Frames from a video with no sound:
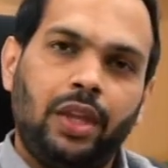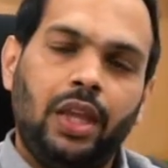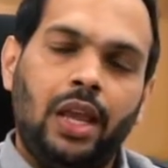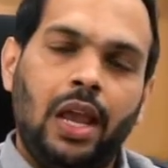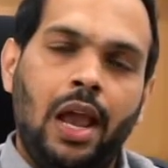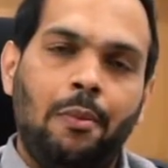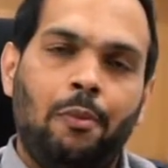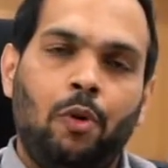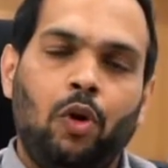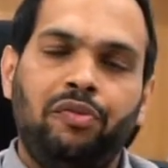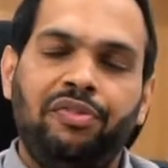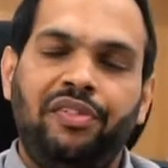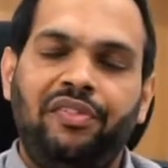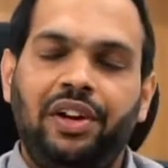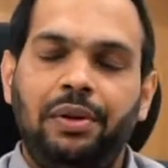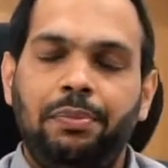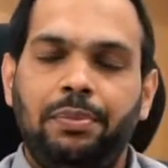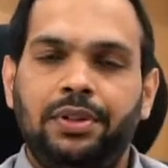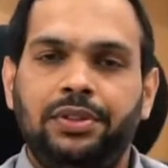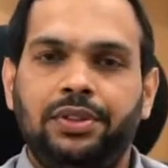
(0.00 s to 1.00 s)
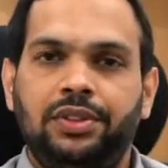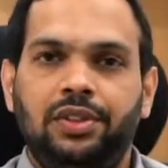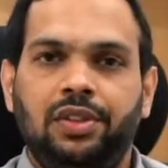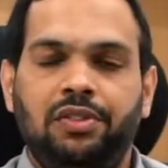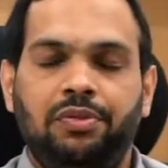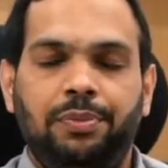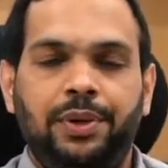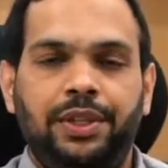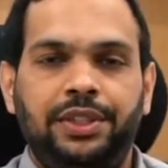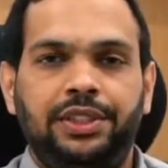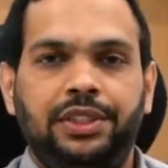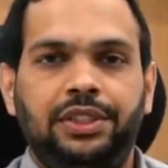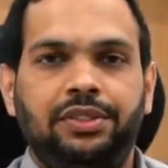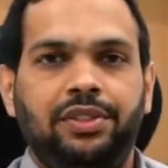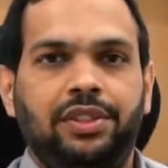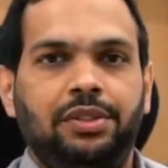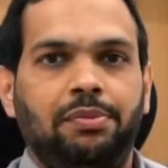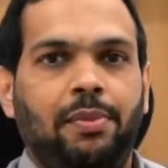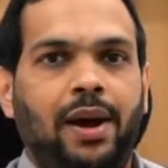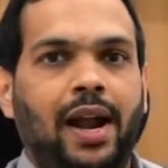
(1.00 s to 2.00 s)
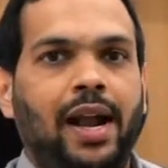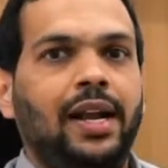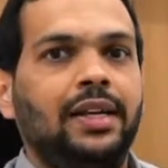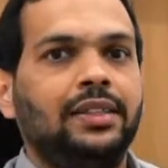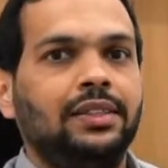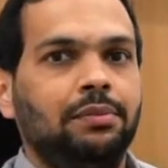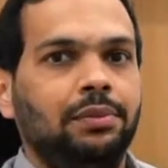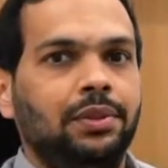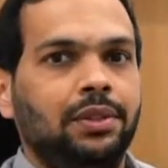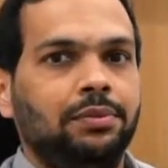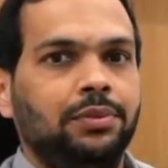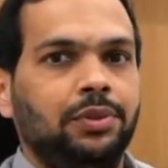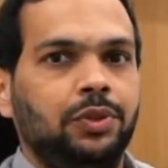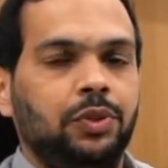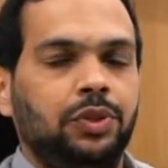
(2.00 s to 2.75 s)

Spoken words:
About 50% of patients with mild symptoms